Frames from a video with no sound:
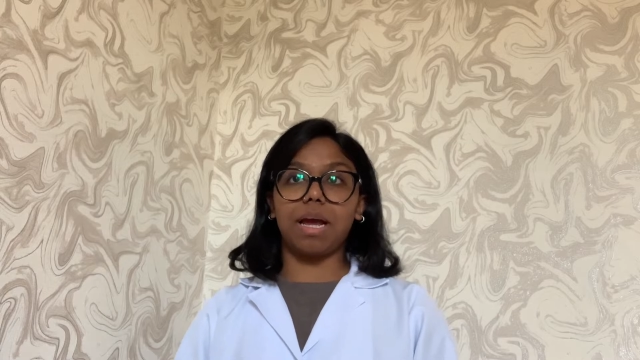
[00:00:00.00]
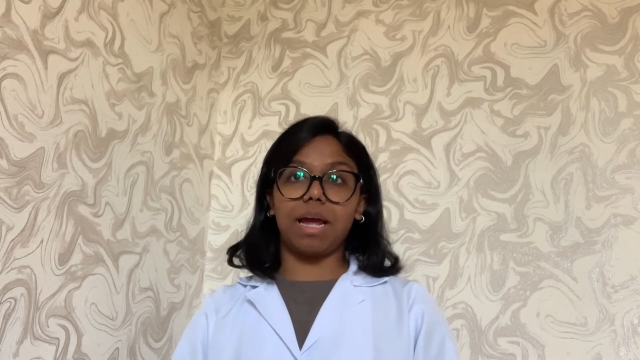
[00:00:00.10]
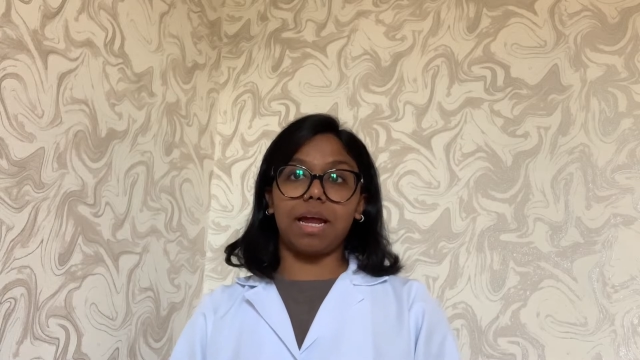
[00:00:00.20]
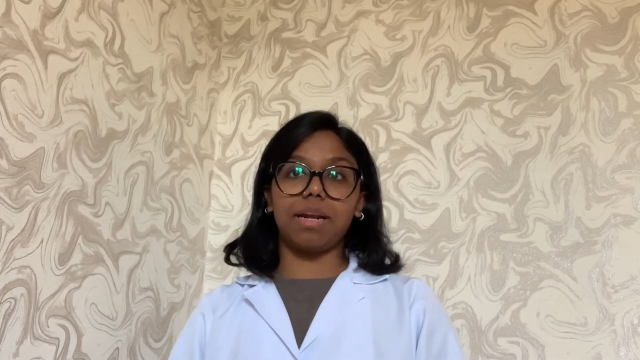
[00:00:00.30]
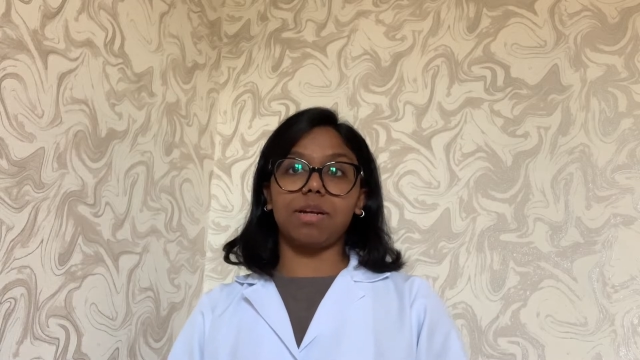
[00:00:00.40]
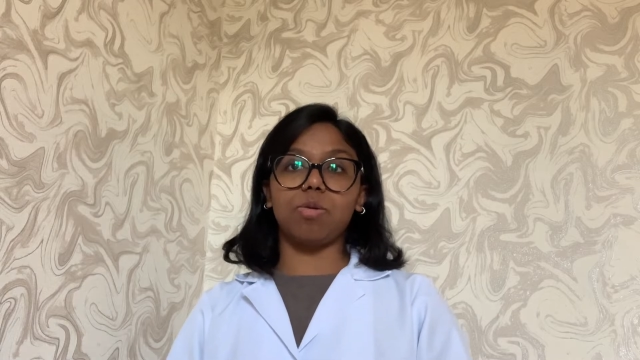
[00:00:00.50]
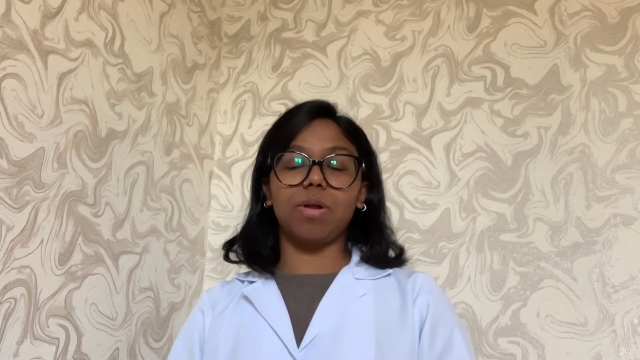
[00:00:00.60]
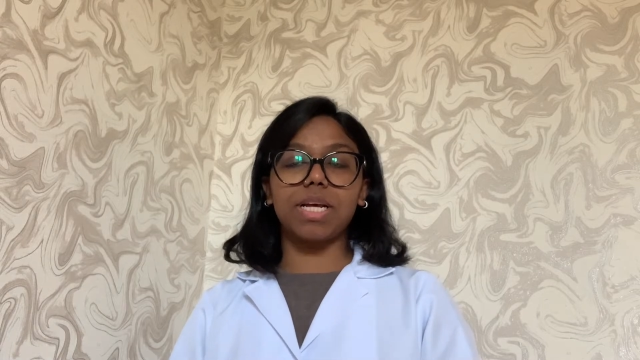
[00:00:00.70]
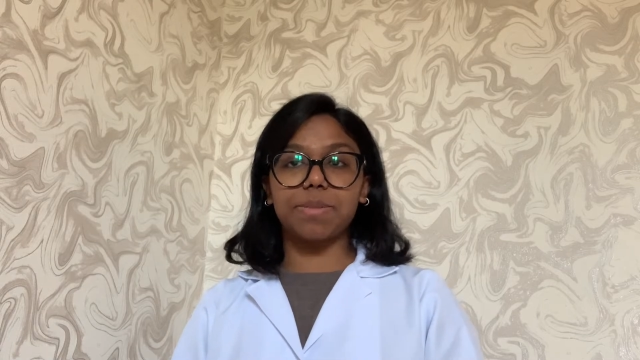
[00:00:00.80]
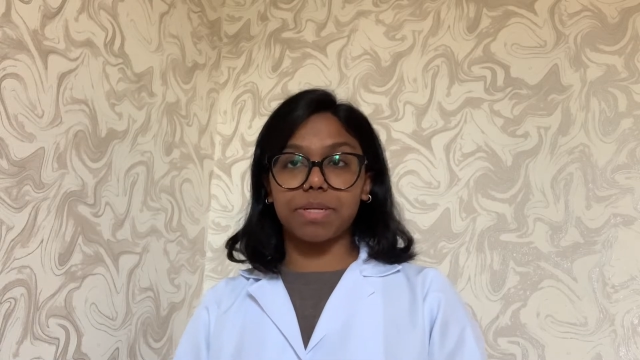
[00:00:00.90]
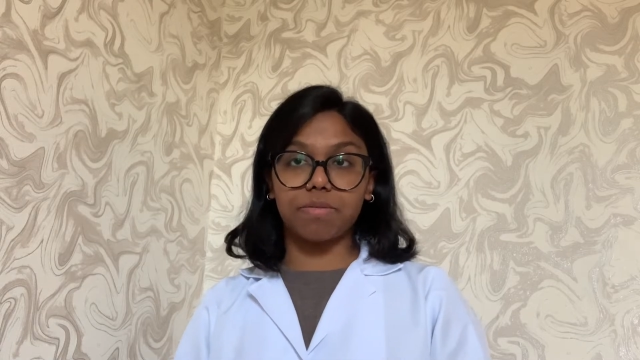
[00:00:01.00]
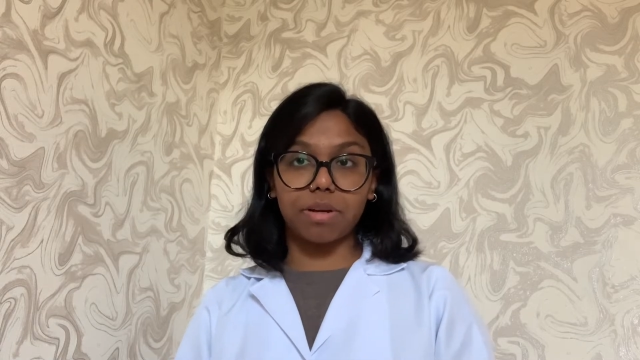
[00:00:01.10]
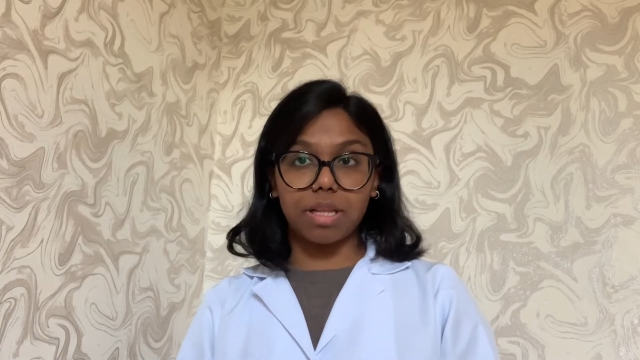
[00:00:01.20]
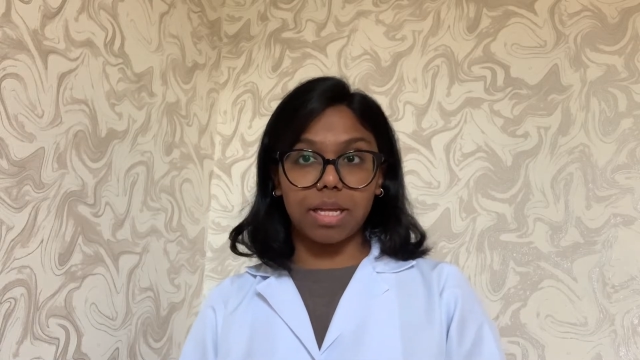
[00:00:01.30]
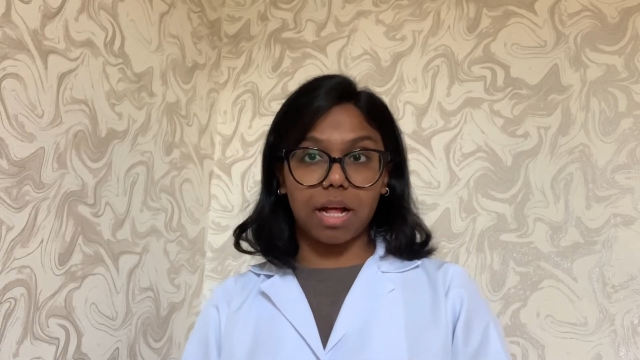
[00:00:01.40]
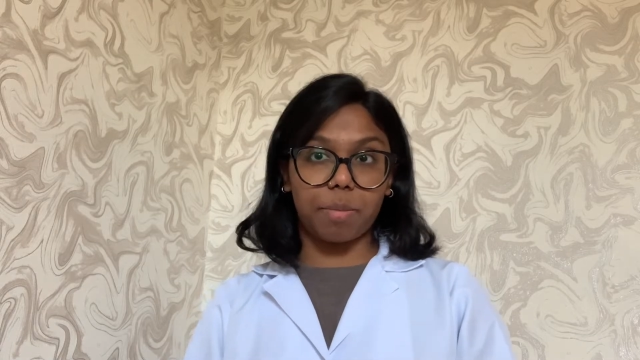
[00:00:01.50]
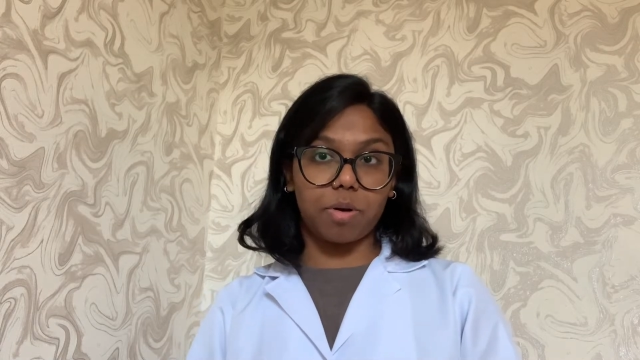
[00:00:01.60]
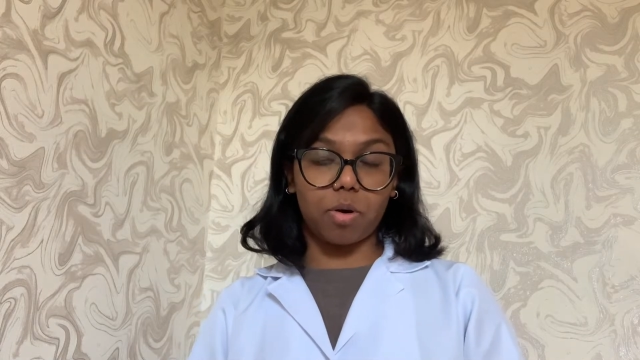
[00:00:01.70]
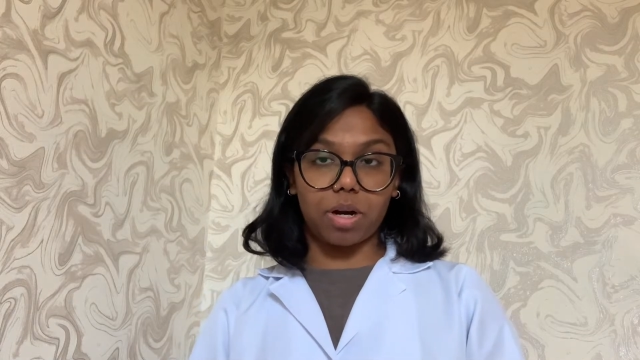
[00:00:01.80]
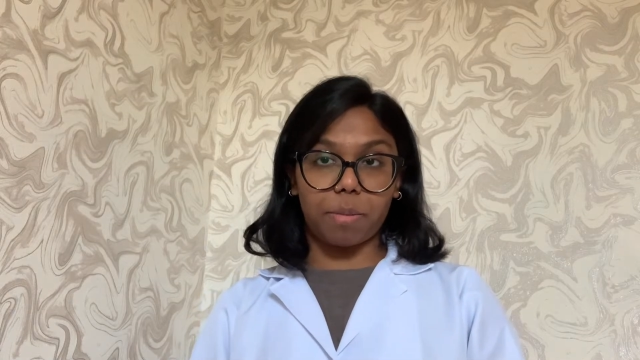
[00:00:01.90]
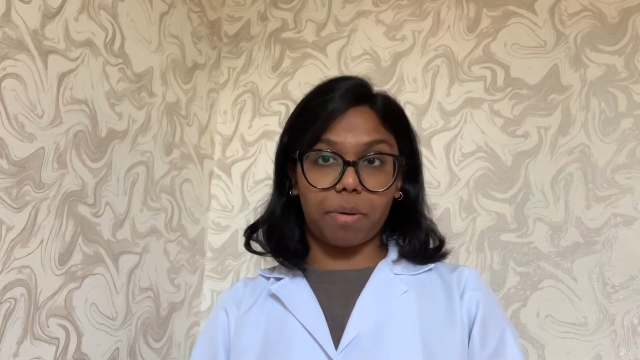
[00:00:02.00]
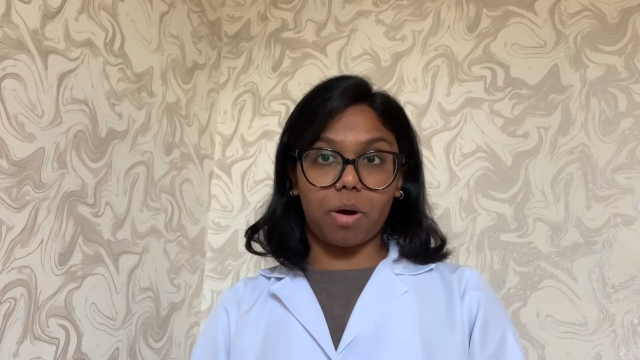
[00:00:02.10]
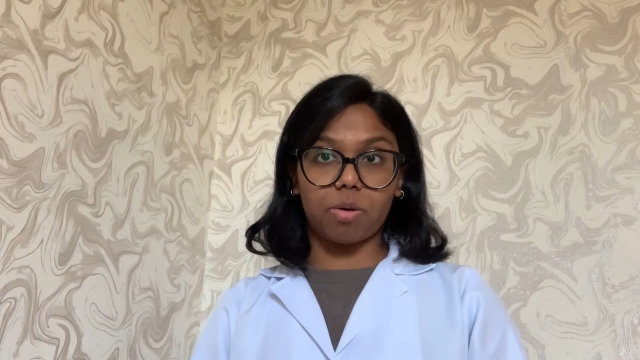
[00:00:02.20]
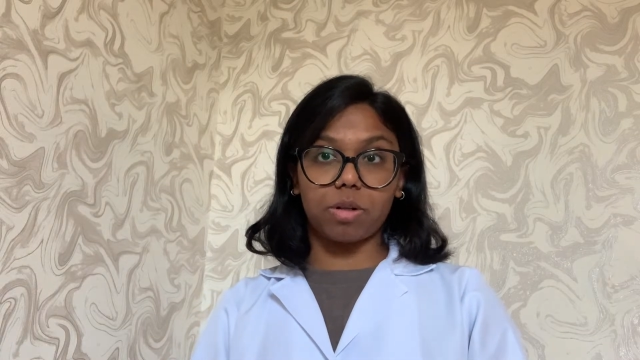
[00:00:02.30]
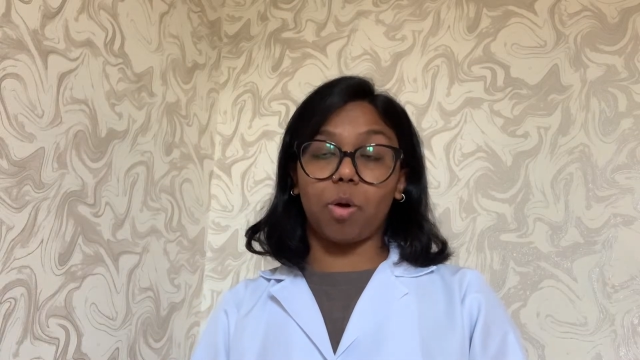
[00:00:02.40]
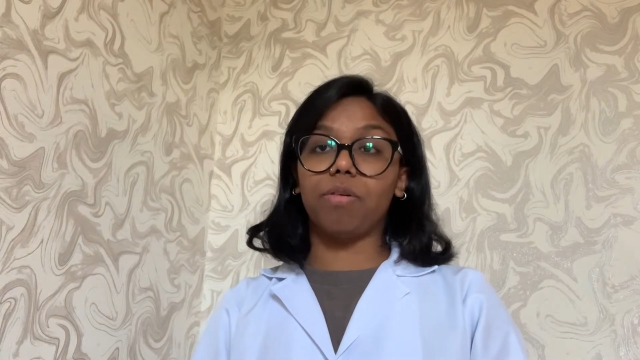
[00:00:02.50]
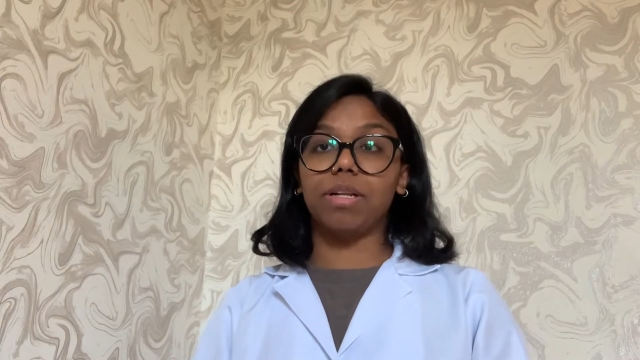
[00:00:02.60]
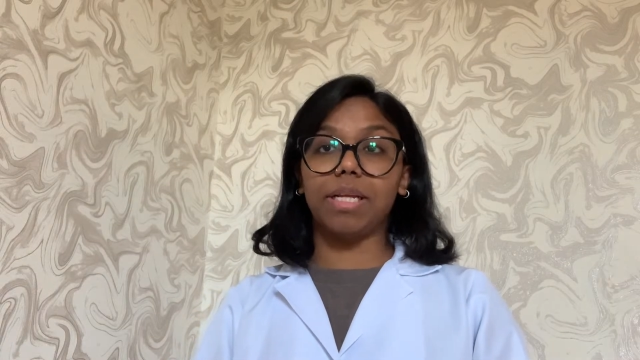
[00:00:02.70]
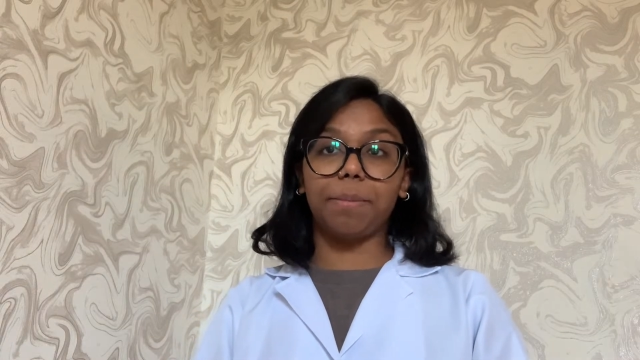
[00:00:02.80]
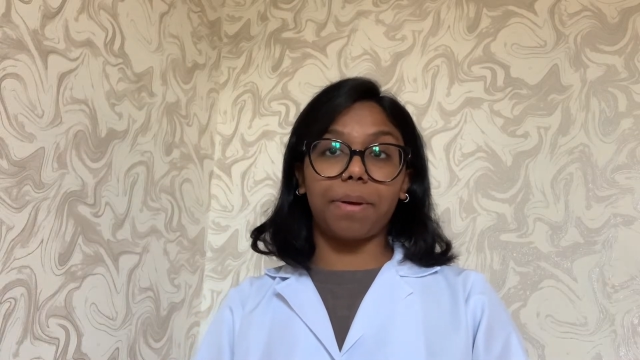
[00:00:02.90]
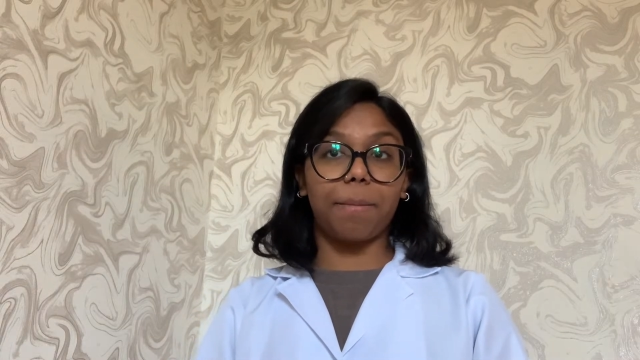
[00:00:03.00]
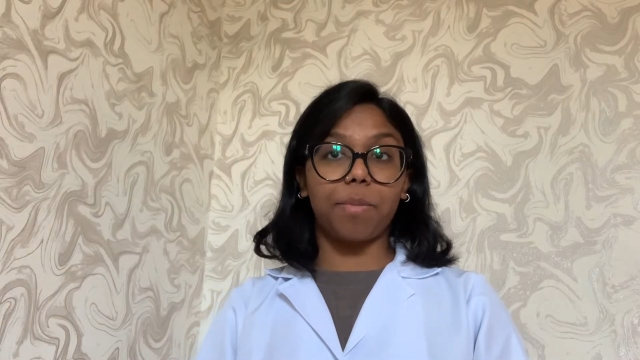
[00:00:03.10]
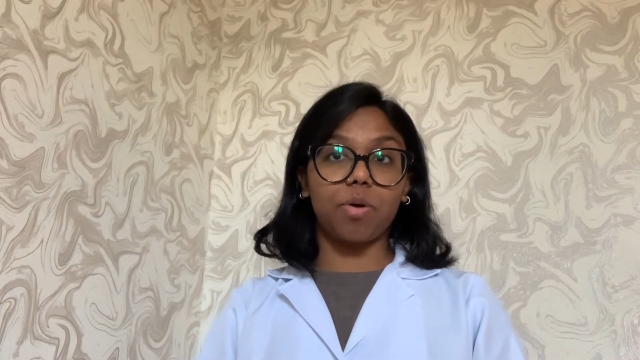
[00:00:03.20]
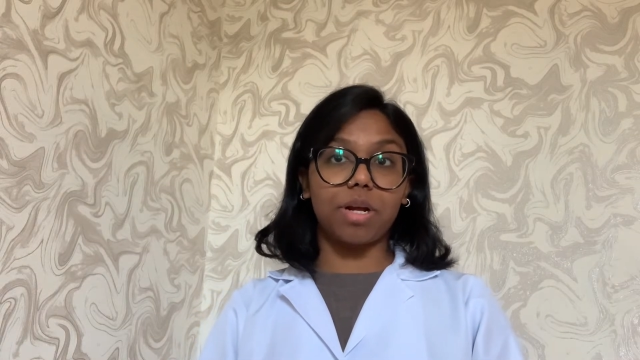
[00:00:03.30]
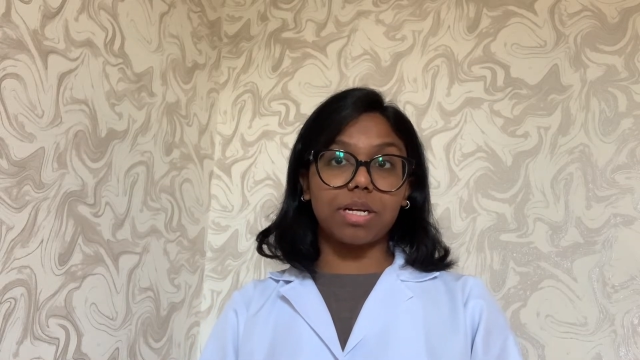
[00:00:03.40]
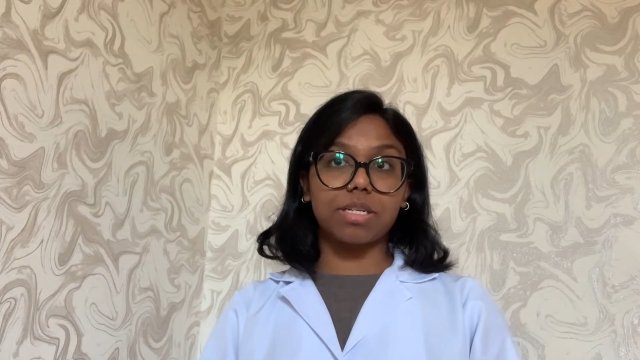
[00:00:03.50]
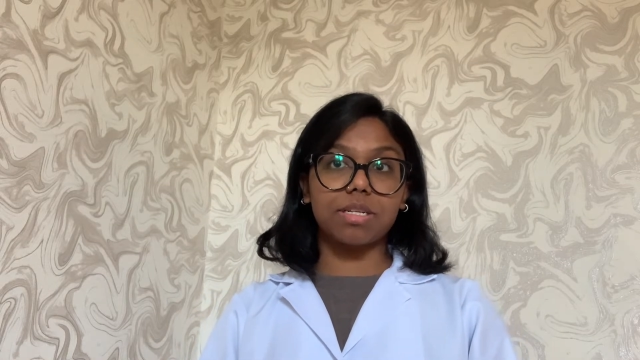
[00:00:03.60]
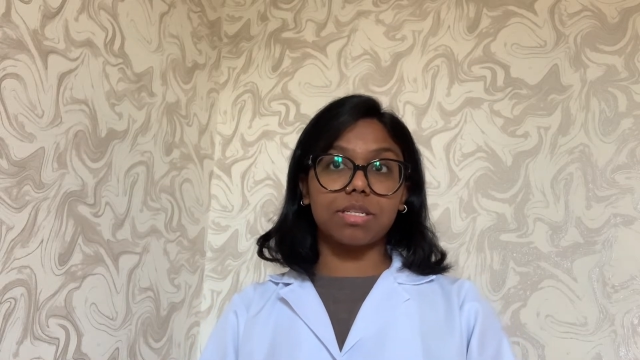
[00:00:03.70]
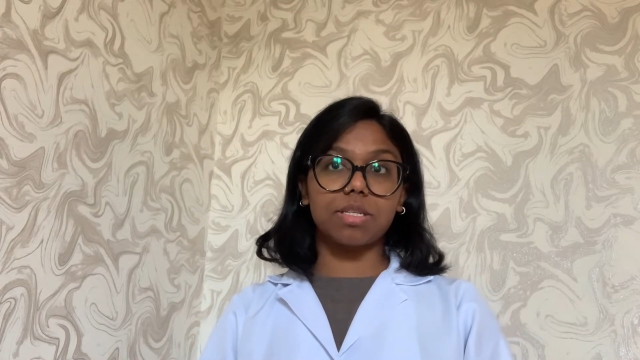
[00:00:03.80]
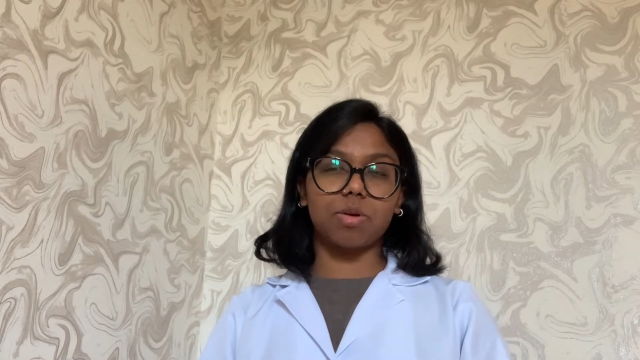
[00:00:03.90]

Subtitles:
and today specifically I'll be talking about lower limb amputations.